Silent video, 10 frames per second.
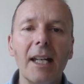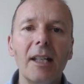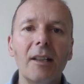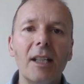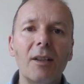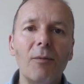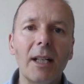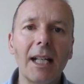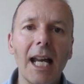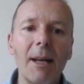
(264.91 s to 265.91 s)
you need to
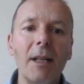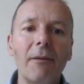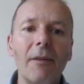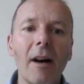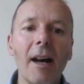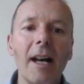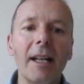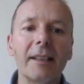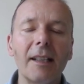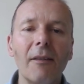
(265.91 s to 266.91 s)
reclaim it via a
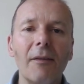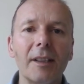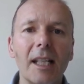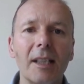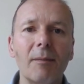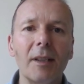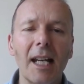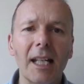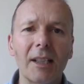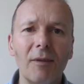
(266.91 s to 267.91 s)
self-assessment
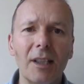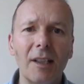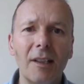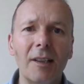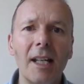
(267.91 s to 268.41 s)
tax return,